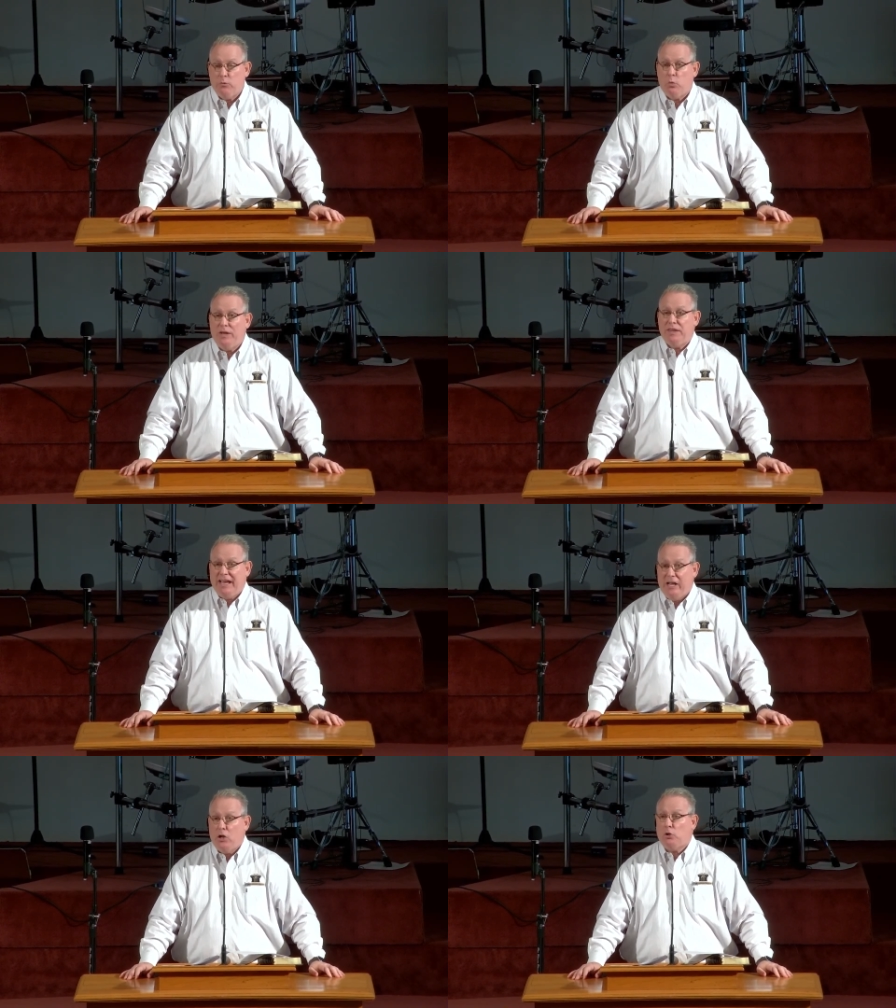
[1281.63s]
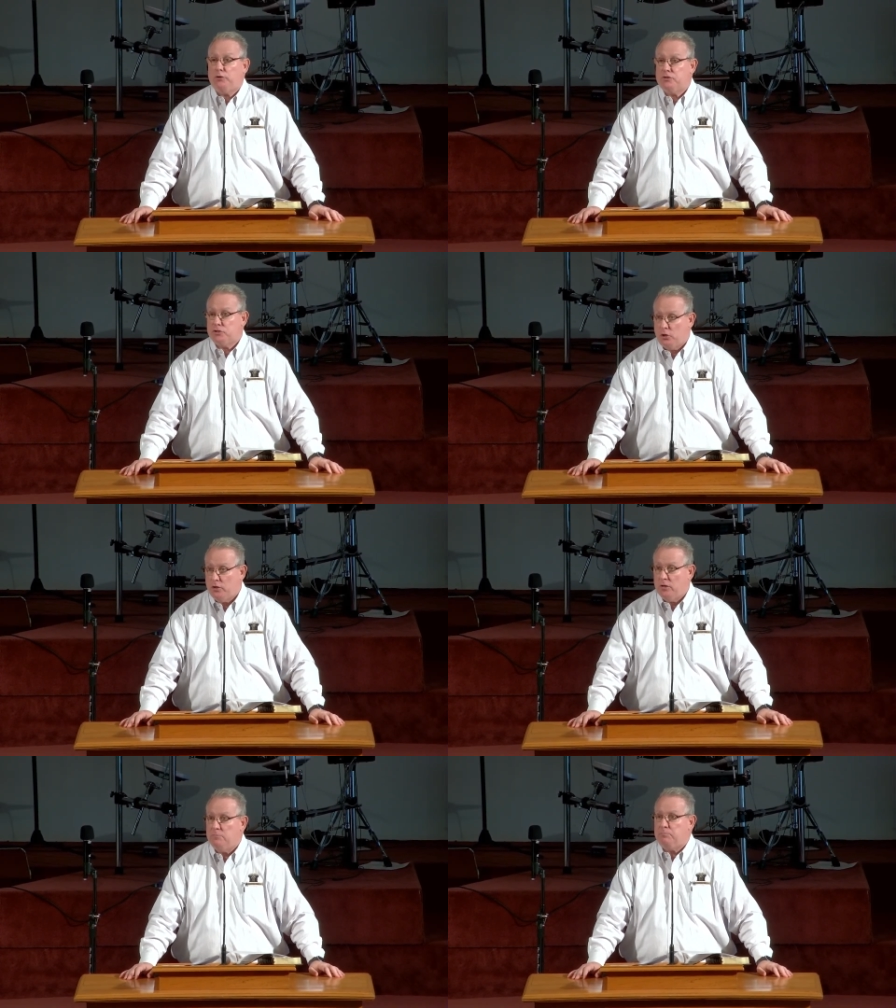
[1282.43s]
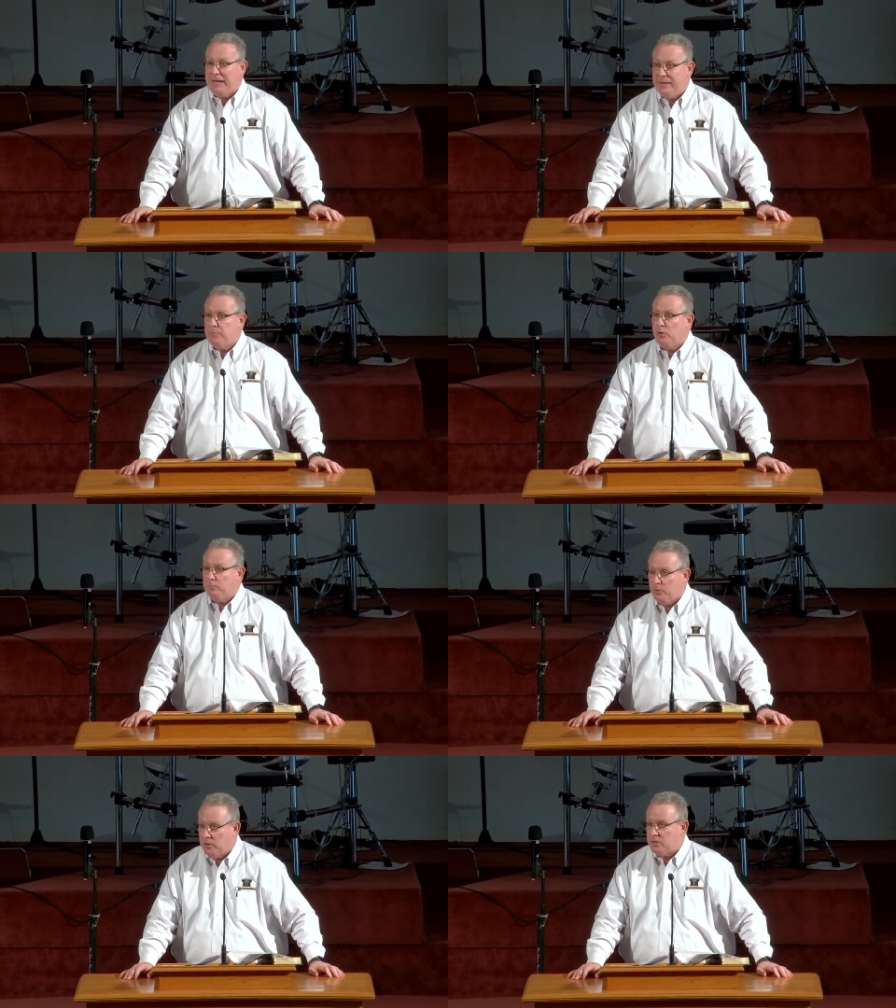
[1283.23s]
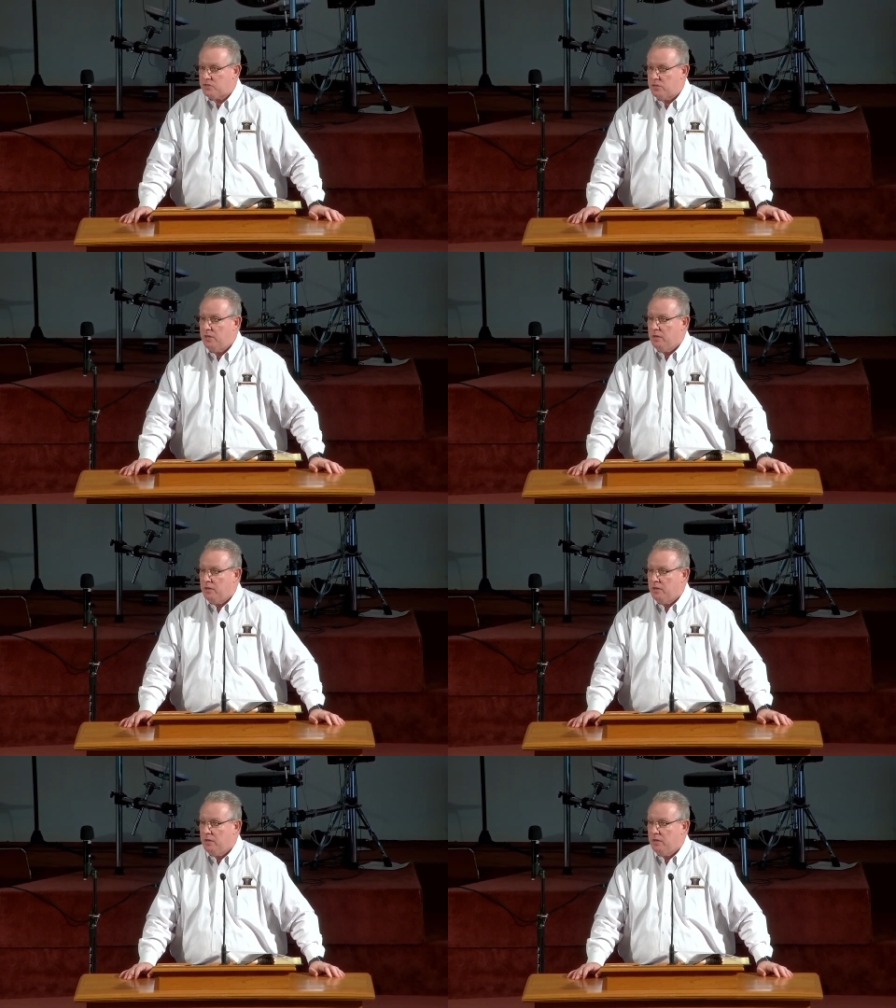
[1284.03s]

withheld certain Bible books